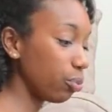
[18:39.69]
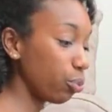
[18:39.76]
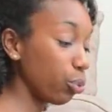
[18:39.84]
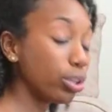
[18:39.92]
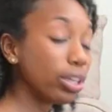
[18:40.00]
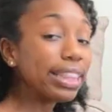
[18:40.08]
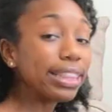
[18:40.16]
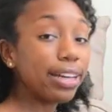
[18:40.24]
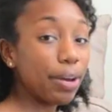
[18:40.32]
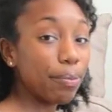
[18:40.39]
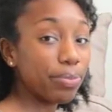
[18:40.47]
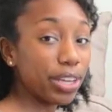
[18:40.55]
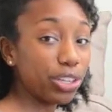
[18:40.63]
rule of
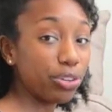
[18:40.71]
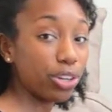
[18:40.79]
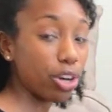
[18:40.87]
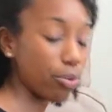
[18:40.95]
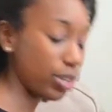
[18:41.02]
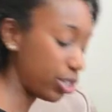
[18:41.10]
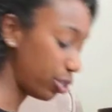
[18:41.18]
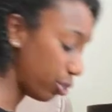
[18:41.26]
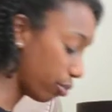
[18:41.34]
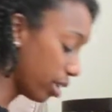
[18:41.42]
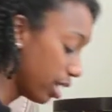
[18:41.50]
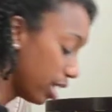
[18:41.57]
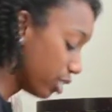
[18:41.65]
thumb that you can always do.